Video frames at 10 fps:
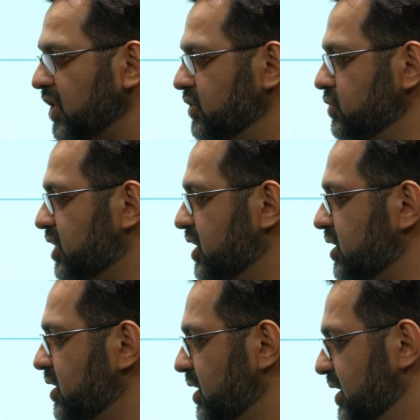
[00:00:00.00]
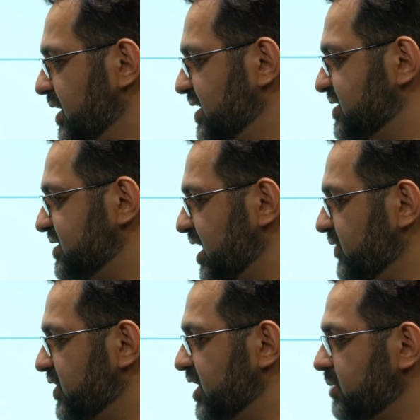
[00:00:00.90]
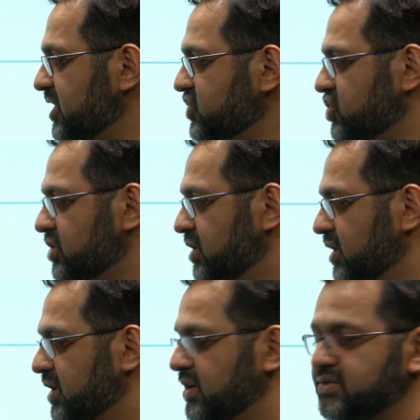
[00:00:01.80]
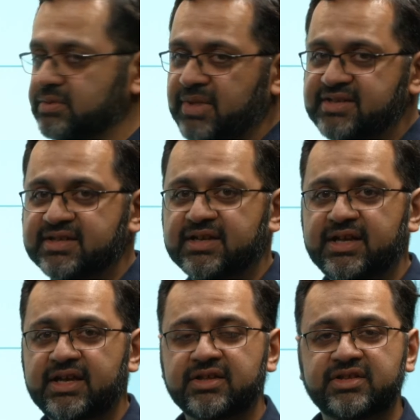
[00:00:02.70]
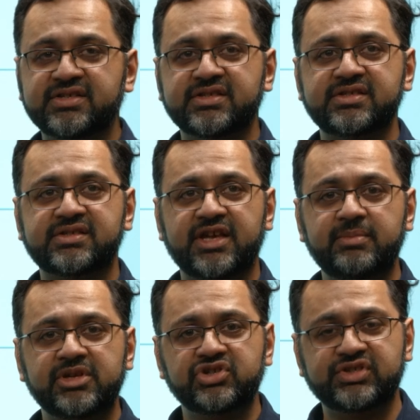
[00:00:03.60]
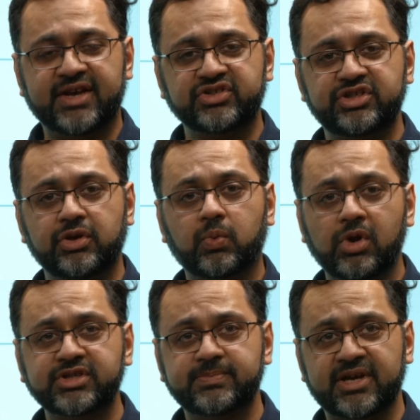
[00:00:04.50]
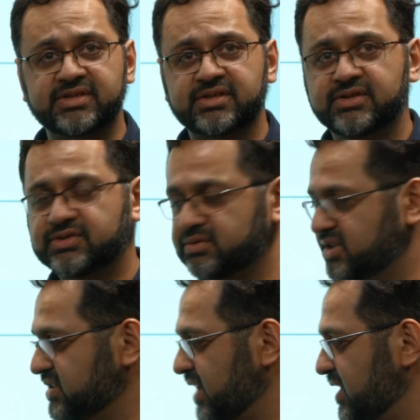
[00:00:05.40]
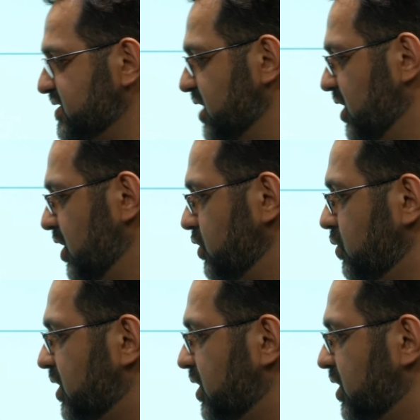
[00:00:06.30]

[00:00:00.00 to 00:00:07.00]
You can save an image. So basically, image is actually your workspace. So in this case, you